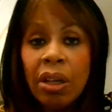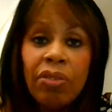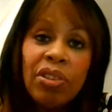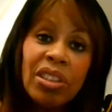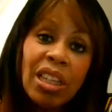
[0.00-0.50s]

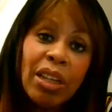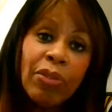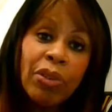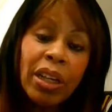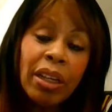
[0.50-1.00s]
this
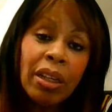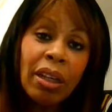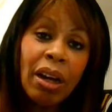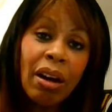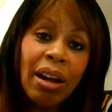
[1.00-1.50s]

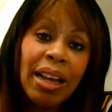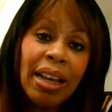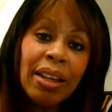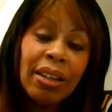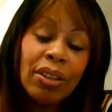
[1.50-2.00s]
evening.
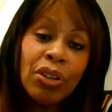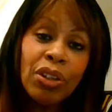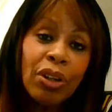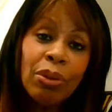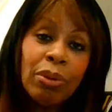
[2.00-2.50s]
I, you
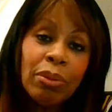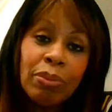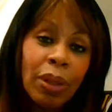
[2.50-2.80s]
know,